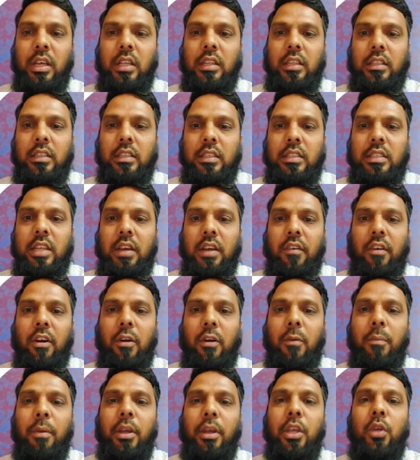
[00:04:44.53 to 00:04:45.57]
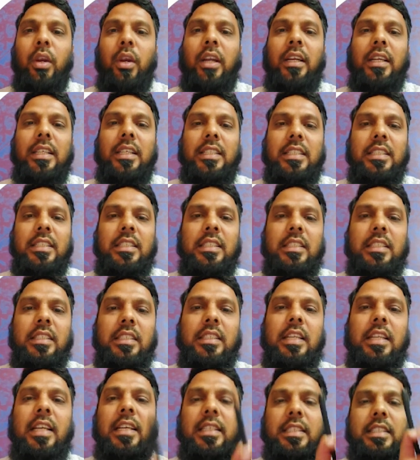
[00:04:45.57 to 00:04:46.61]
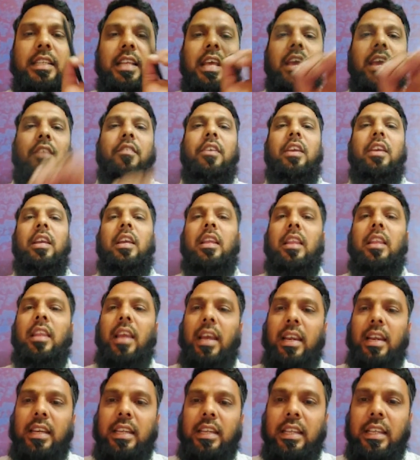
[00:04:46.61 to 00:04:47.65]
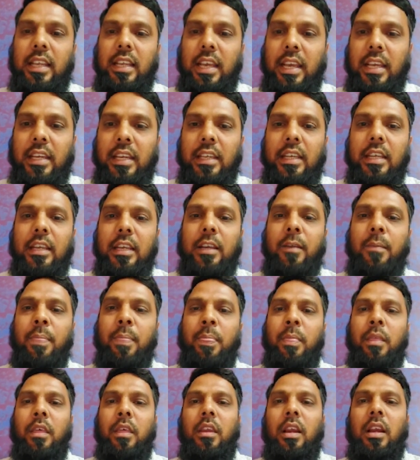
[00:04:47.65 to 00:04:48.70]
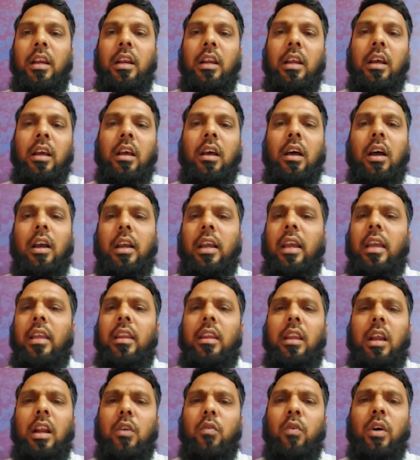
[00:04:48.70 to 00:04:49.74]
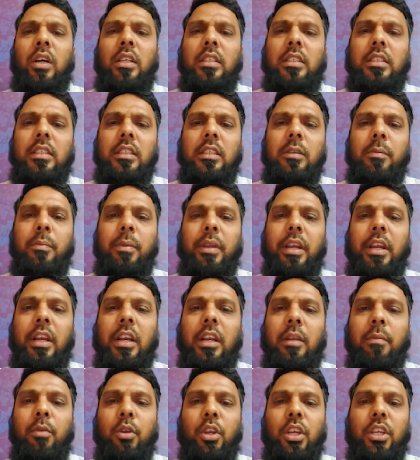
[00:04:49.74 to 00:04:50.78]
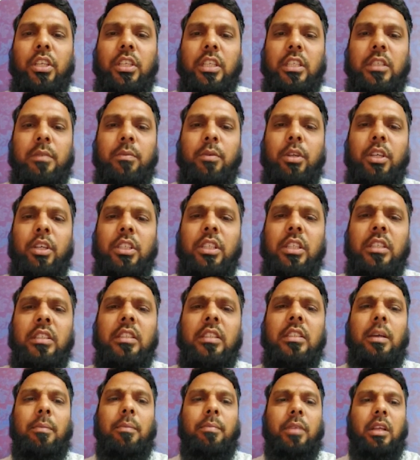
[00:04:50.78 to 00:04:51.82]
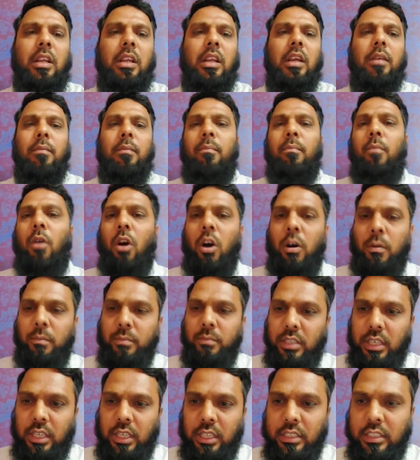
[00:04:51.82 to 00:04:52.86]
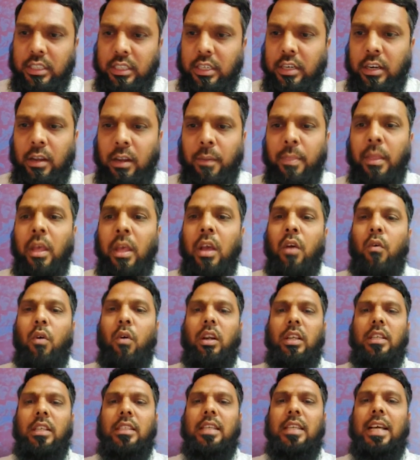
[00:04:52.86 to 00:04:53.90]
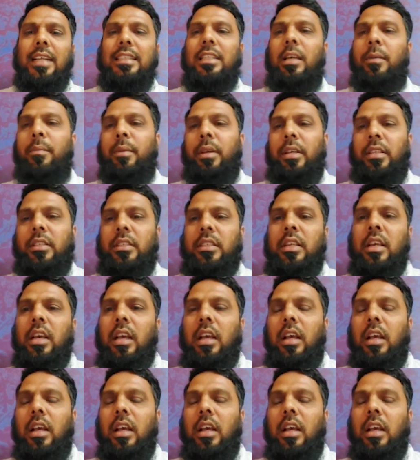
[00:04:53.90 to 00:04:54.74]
This is developed by United States Navy in 1980, right? Again, advanced military munitions. Munitions is something like bombs and etc. What is HMX?